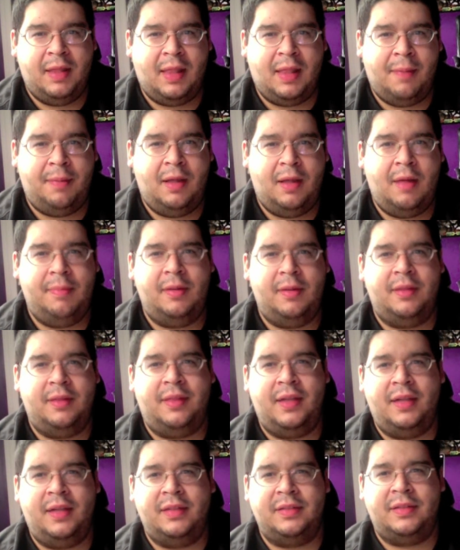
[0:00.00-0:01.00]
up a couple of
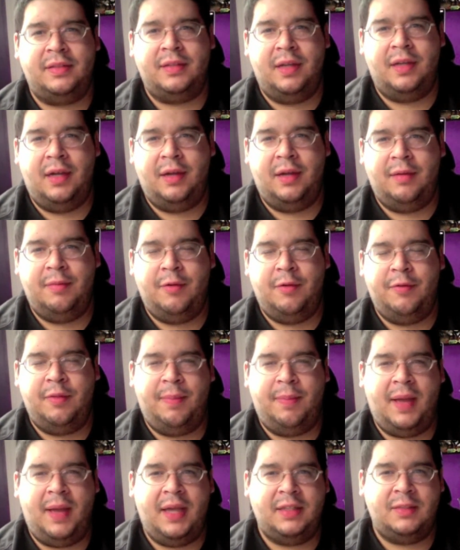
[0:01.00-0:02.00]
things over the
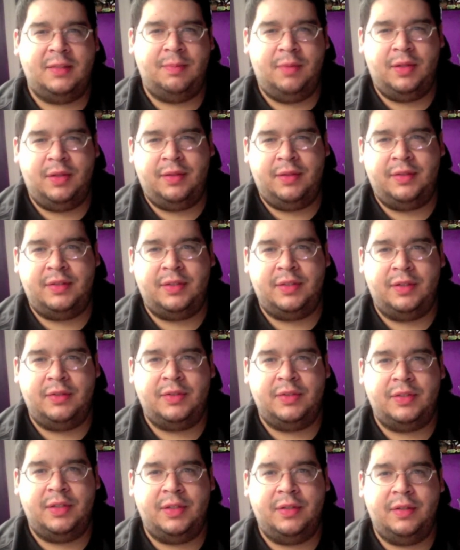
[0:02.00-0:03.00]
past month or
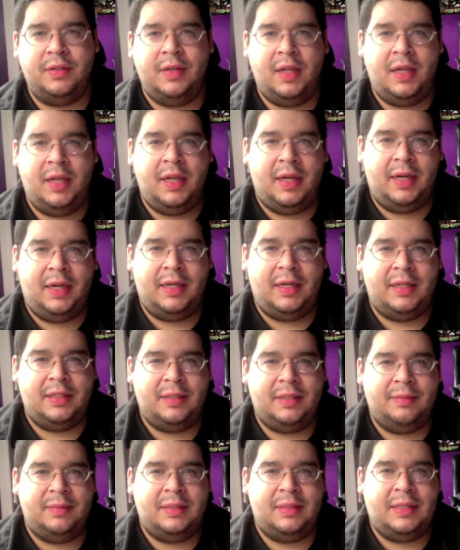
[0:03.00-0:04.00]
so.
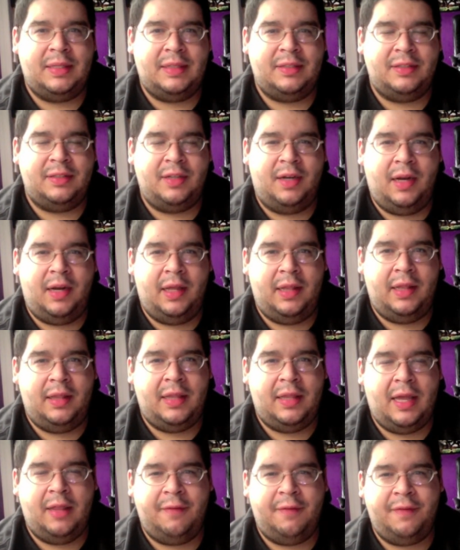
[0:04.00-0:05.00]
Let me get started. Now,
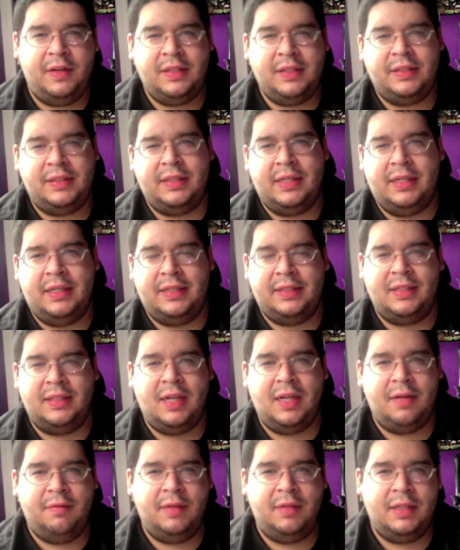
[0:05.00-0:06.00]
the first thing is
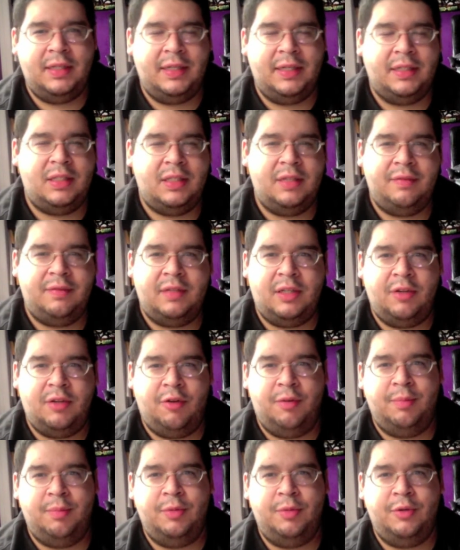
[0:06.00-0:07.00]
not really a DVD or a
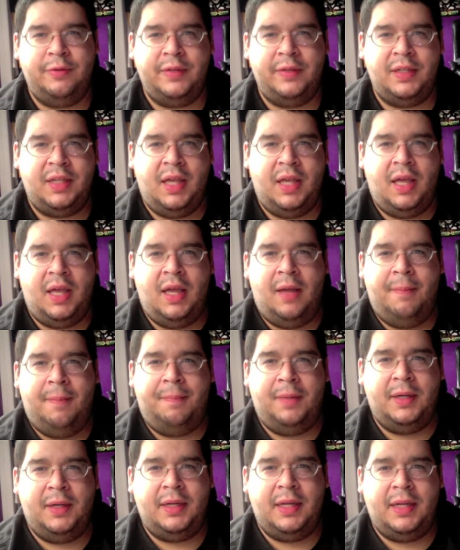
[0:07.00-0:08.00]
movie,
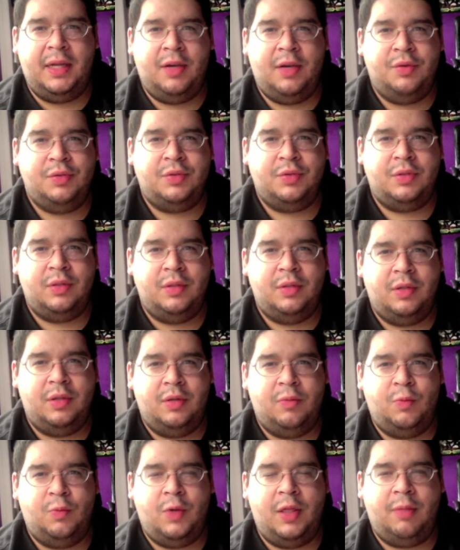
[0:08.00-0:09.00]
but it goes
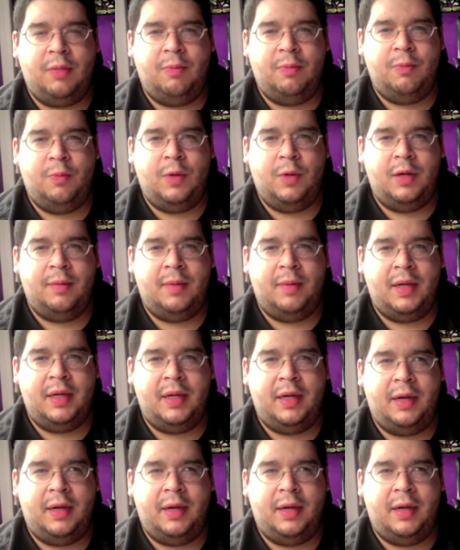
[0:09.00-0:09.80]
with one of my